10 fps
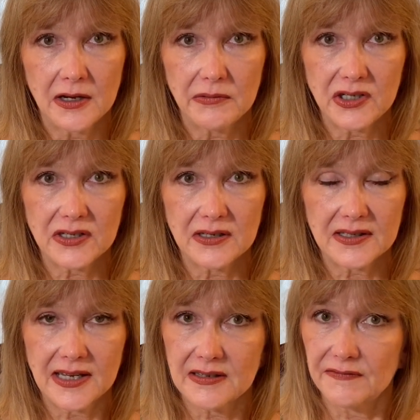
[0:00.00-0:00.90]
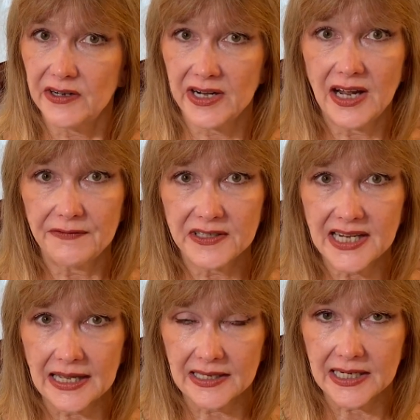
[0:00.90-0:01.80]
which has a very high
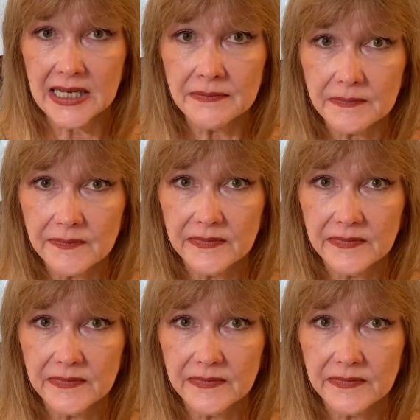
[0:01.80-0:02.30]
fatality,